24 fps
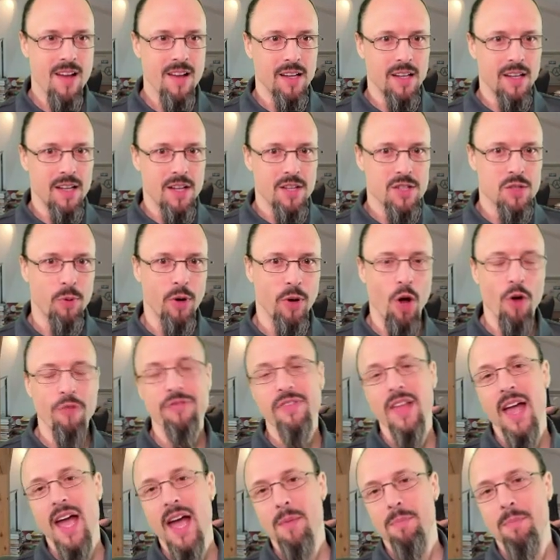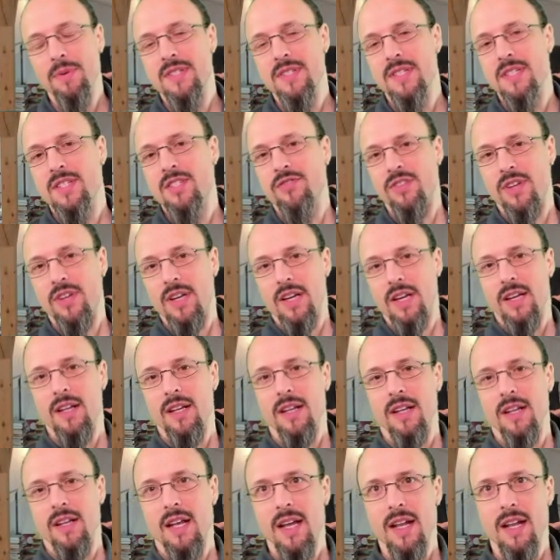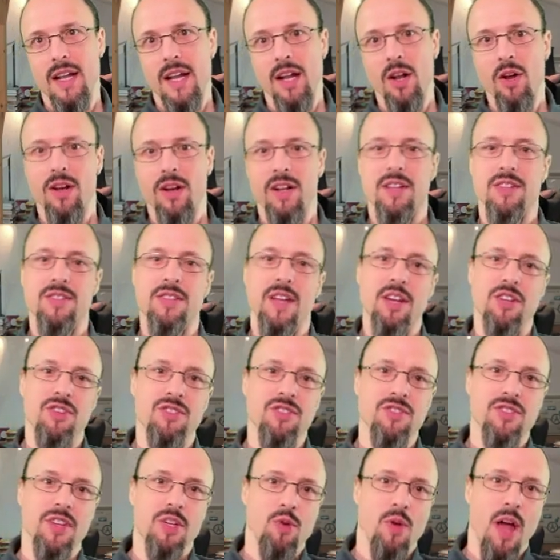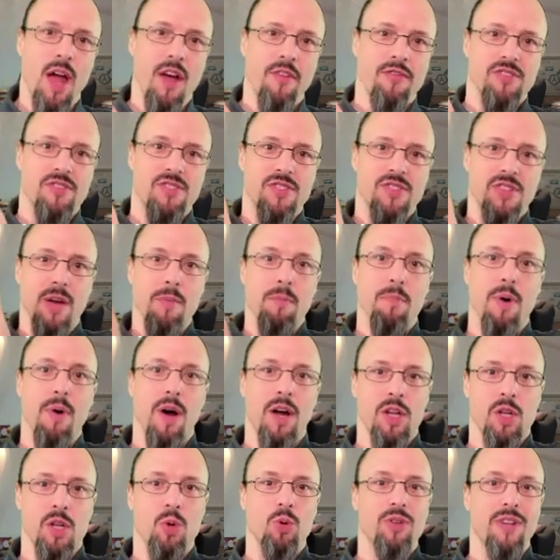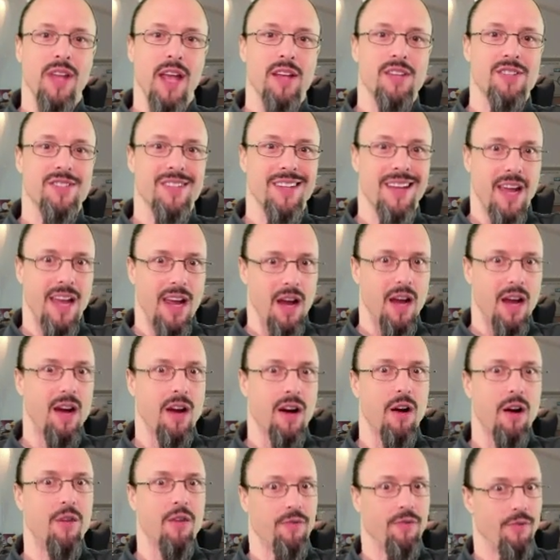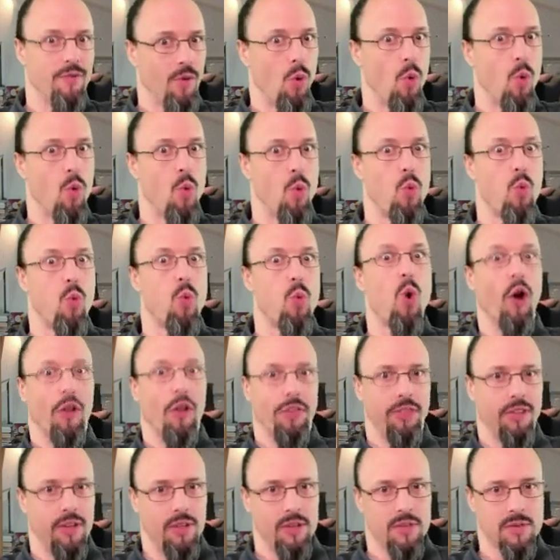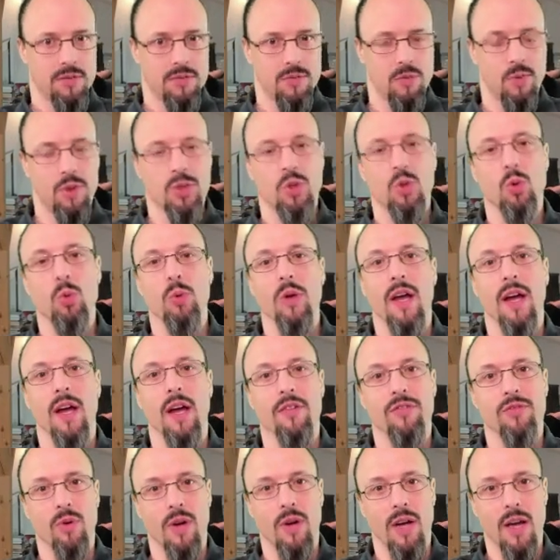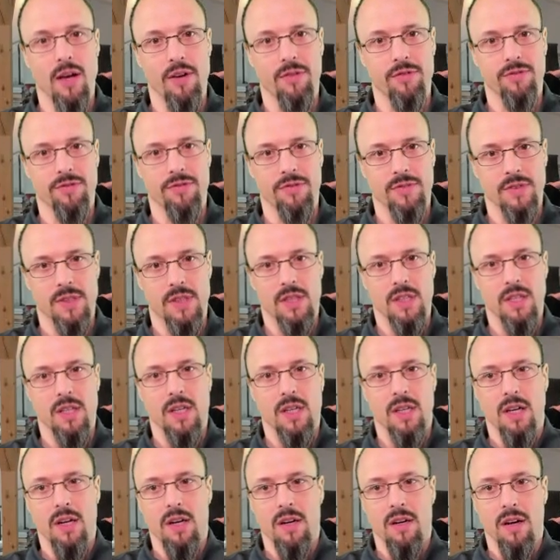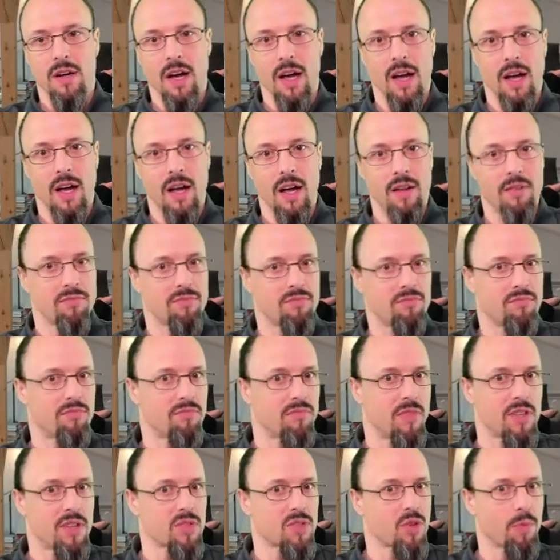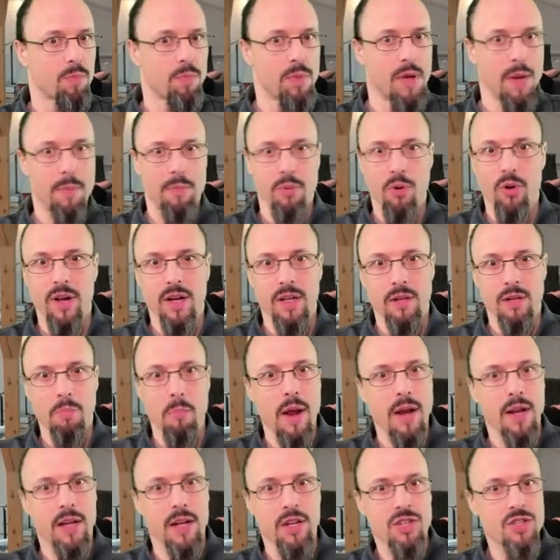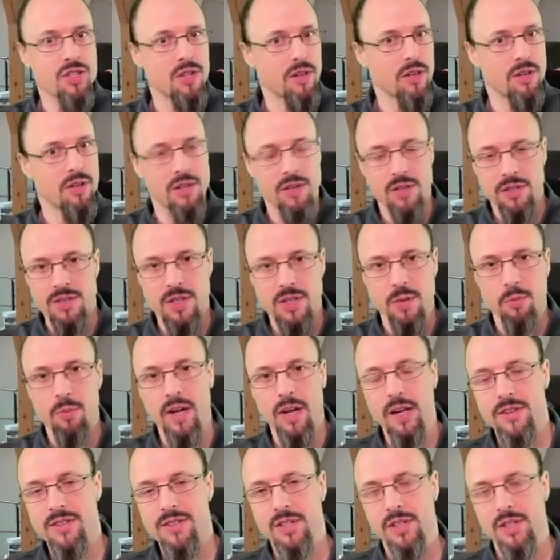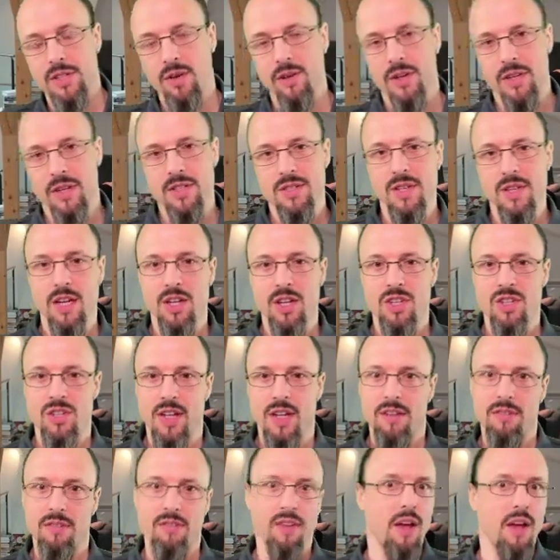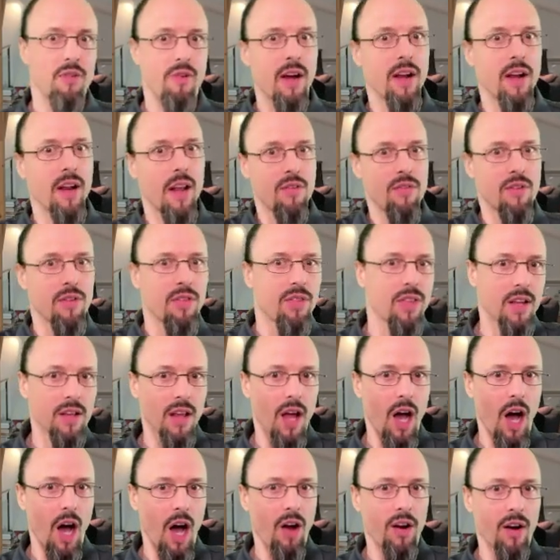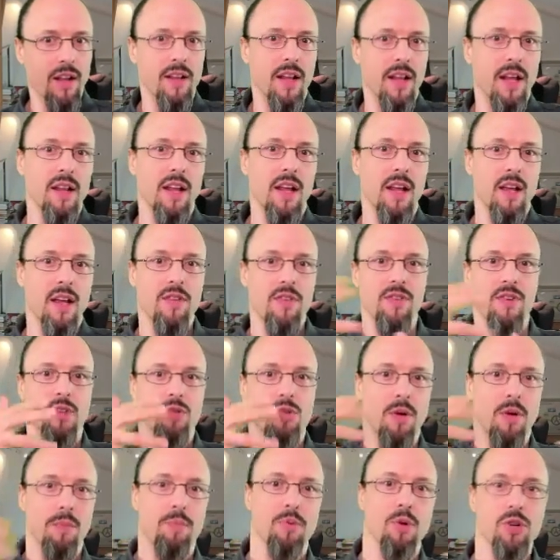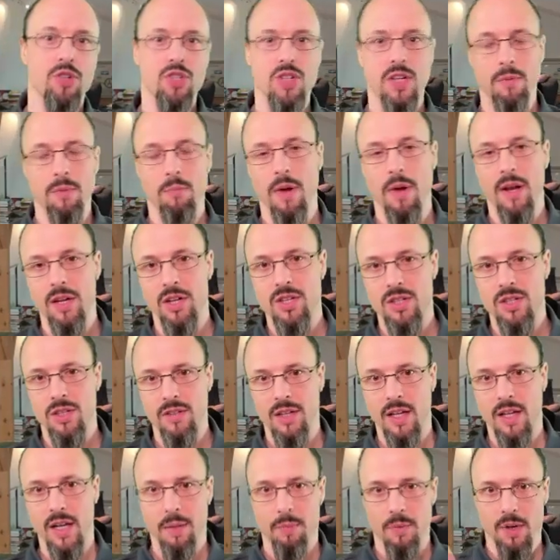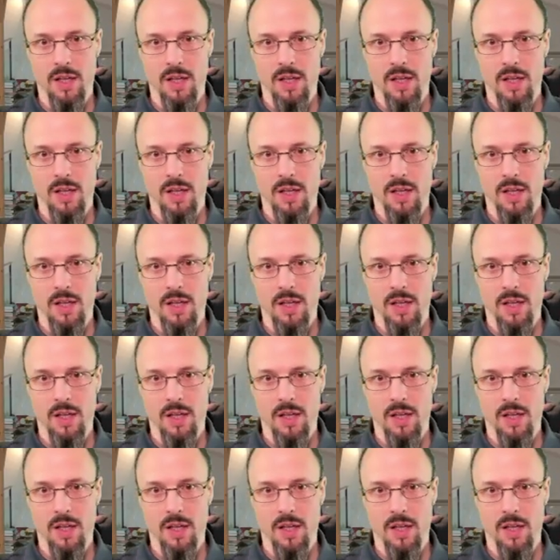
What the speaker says: So what often happens is in organizations that you have somebody who takes care of what do we have to have, and this could be a product manager or someone else in the organization, and they write everything down and then they give it to a project manager and tell him